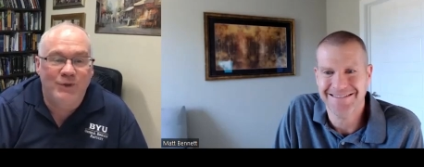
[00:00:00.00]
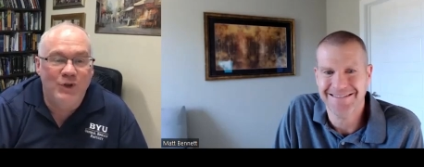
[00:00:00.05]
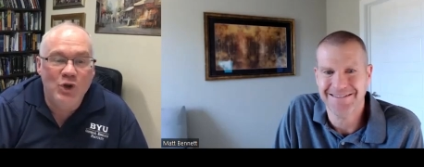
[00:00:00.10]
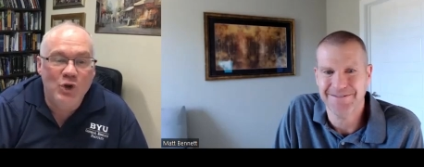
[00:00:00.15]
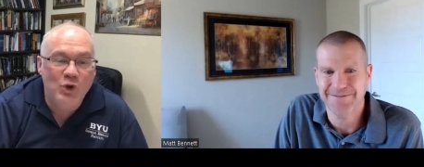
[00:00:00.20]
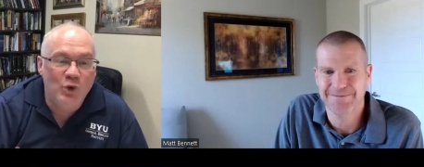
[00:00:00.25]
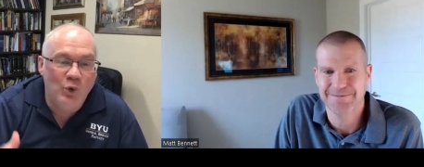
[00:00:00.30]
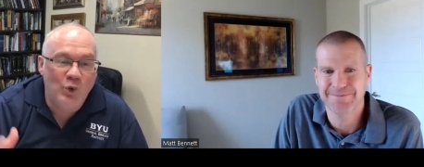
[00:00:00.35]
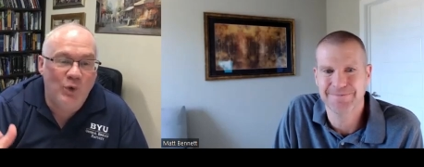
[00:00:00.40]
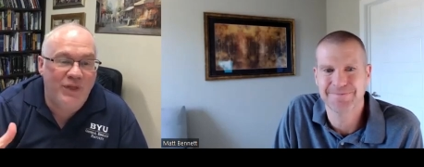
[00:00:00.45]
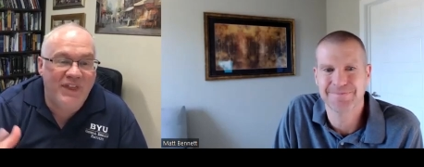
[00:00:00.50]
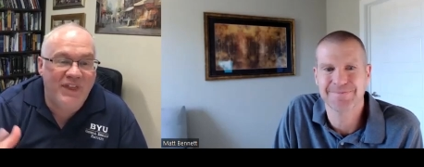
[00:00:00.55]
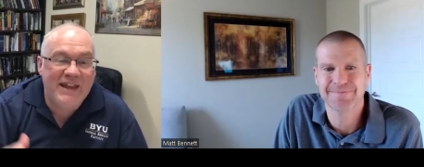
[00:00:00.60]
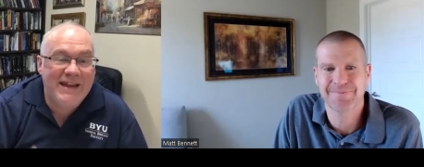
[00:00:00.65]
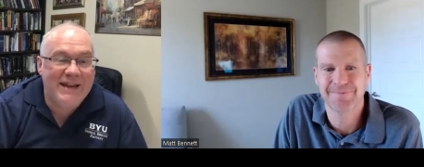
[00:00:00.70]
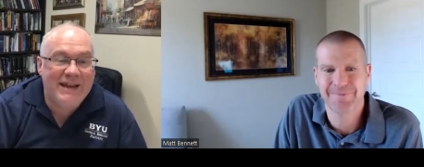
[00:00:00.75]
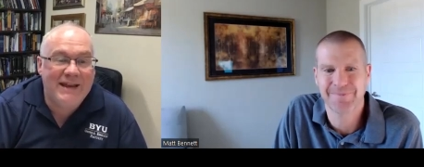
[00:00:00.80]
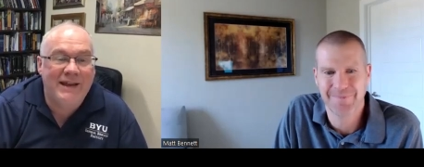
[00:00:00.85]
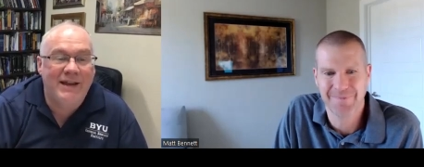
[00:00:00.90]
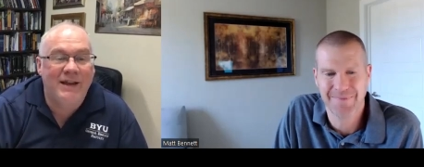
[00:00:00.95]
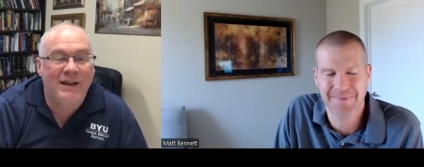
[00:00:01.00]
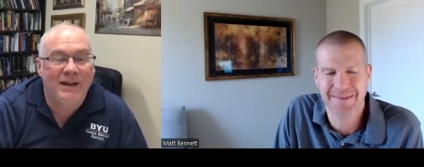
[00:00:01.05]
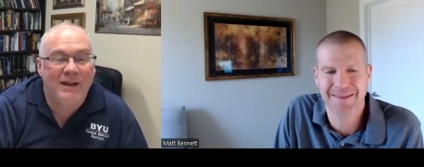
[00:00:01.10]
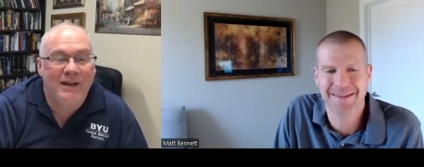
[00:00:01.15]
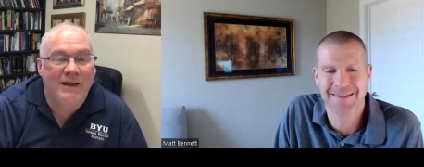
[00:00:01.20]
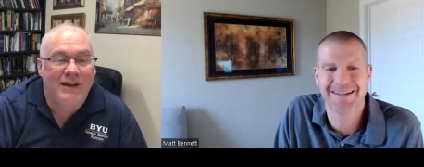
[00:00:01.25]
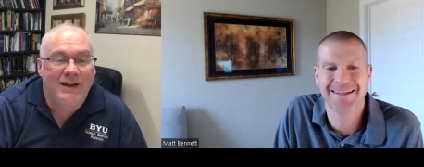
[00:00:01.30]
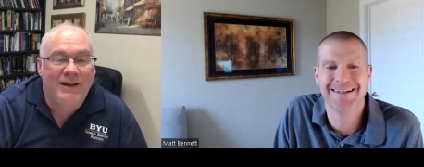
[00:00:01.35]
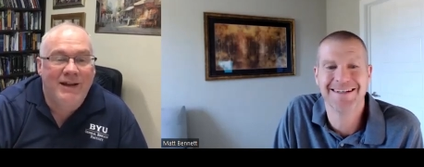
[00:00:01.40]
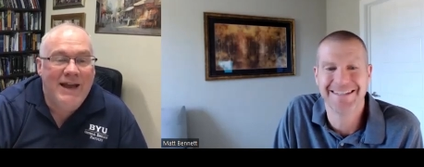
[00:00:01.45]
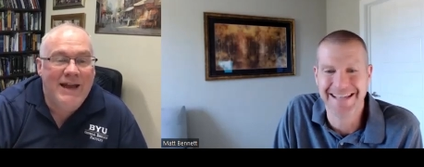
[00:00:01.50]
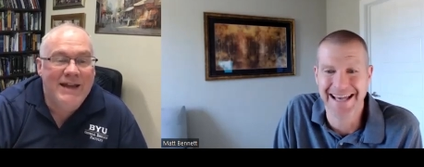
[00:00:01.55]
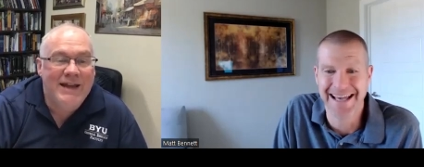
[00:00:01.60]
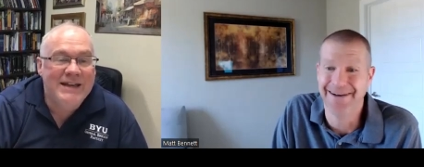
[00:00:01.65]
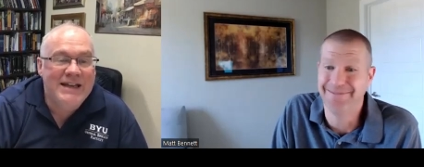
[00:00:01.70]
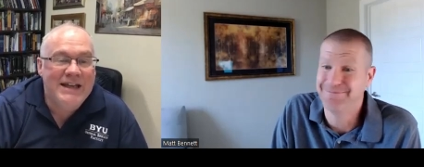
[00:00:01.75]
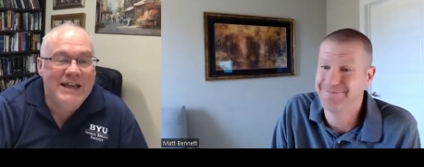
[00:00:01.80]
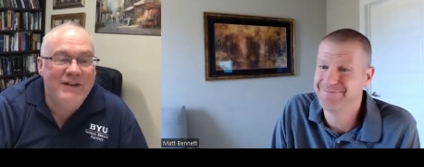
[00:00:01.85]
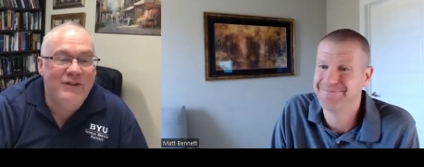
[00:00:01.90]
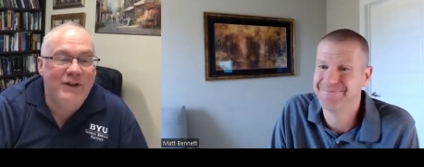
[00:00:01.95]
Speaker 1: new thing yeah. and
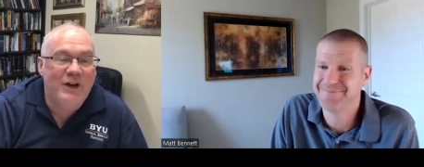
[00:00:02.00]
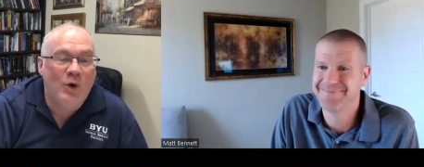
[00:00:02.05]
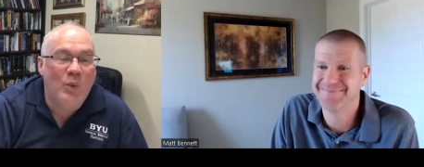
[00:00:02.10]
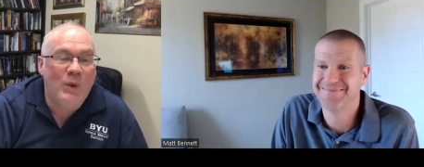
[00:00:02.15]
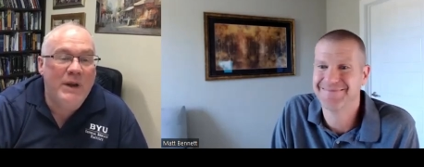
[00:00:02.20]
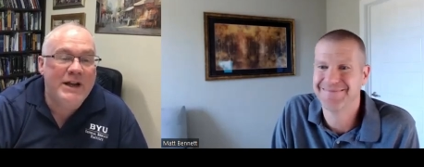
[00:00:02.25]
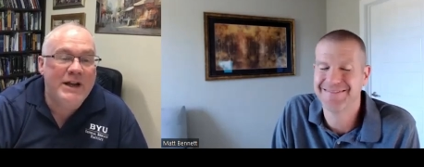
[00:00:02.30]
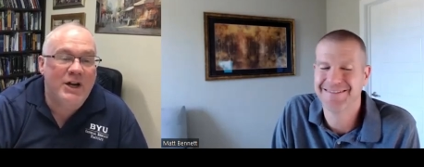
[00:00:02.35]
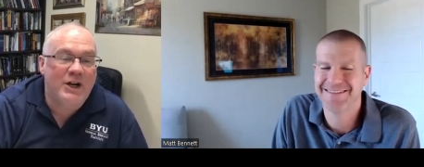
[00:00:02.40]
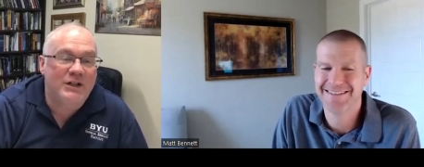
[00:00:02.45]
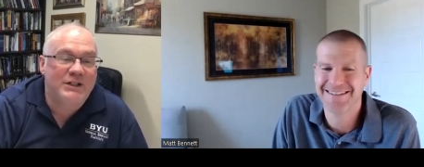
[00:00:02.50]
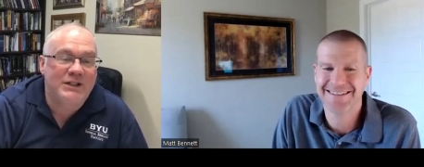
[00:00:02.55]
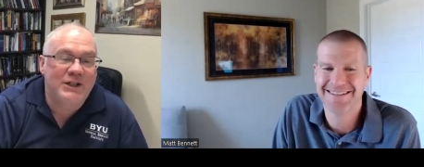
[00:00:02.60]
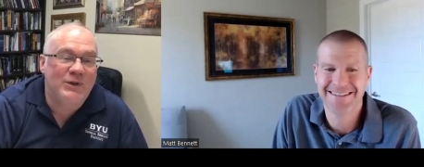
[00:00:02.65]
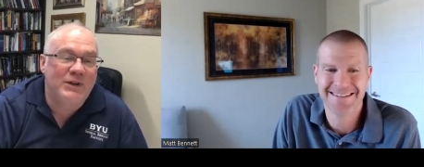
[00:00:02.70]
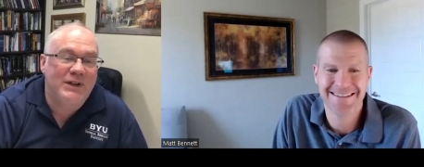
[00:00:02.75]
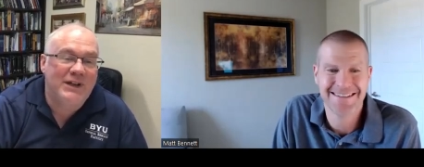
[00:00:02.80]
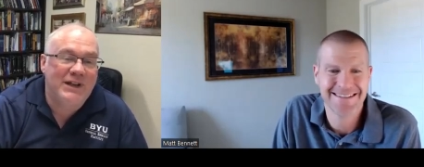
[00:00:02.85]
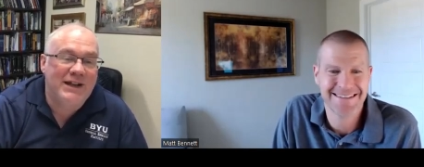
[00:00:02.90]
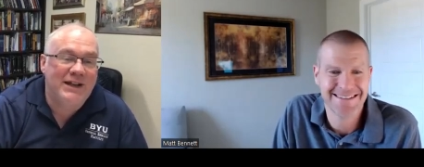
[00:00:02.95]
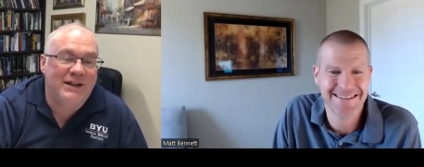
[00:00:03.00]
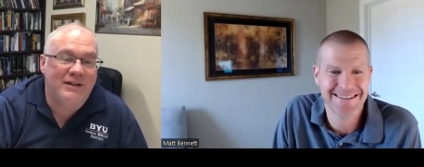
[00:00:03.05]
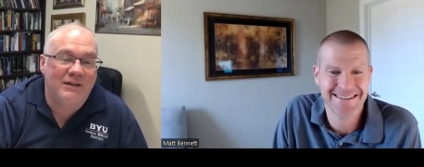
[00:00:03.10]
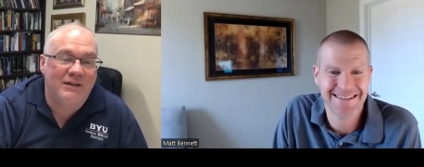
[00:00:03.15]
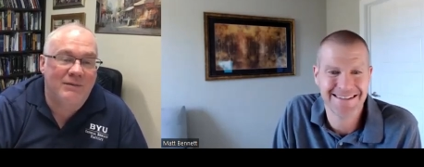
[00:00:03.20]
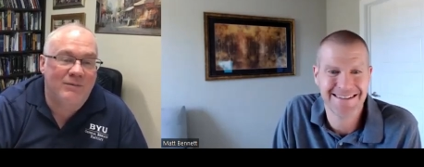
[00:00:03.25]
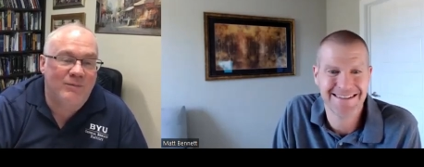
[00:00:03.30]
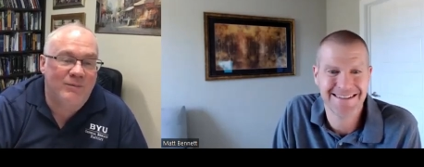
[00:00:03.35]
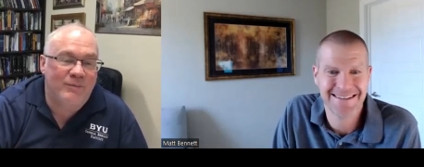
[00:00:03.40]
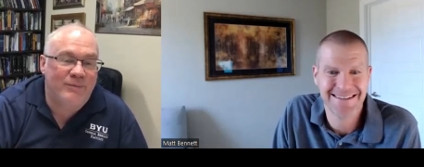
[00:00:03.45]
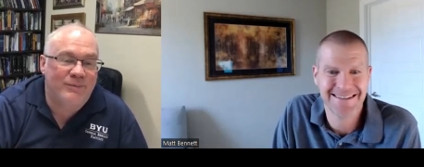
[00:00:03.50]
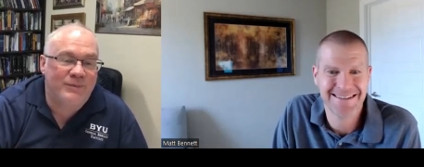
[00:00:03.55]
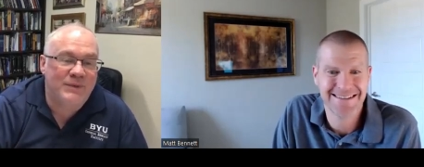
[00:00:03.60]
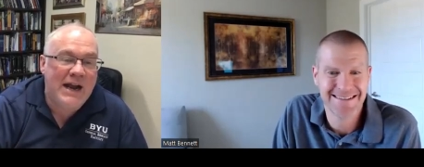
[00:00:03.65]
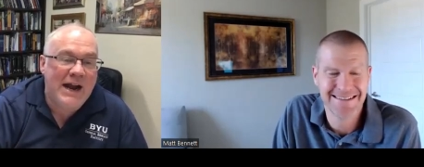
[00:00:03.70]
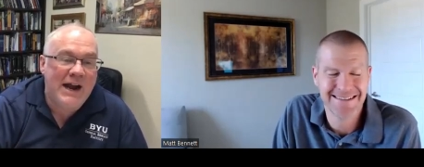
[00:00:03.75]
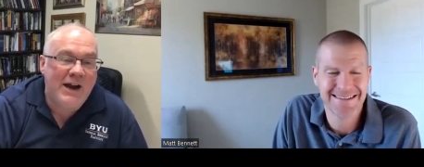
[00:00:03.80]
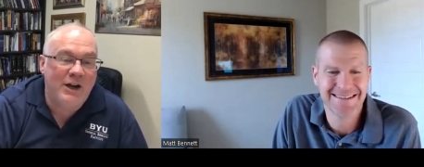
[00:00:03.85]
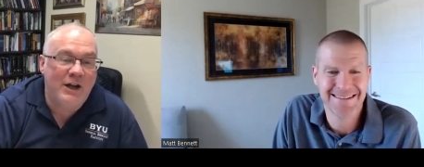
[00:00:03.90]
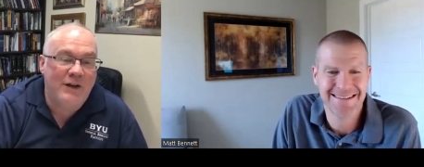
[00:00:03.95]
you give it a week or two and then you get
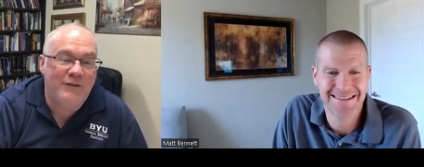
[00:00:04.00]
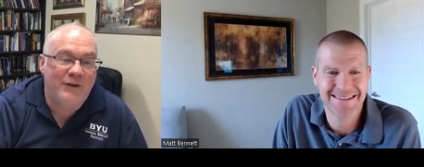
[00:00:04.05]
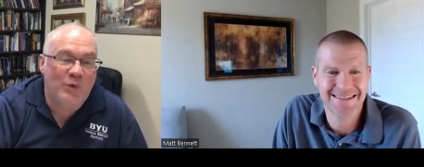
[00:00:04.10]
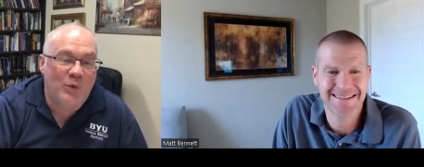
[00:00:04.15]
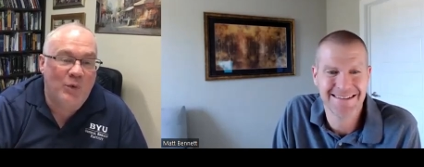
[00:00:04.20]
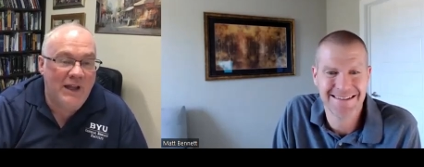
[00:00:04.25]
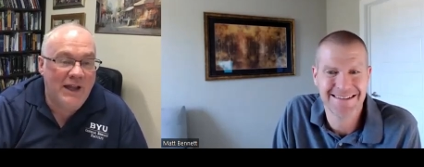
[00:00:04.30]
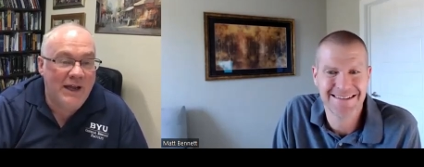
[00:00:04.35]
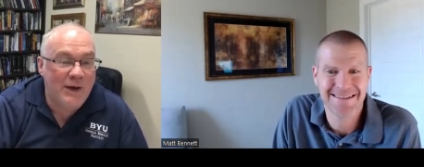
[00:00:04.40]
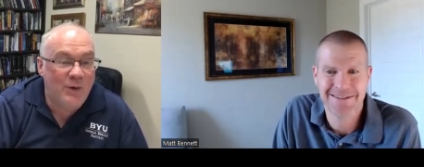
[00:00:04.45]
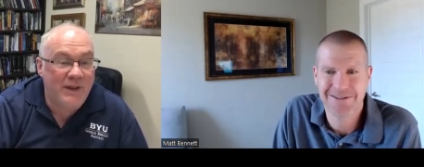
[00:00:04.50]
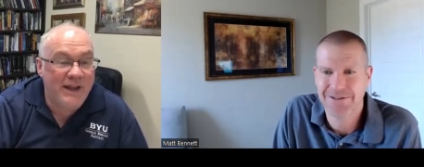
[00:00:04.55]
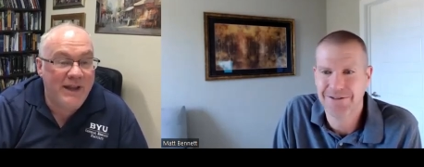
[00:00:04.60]
tired of it where like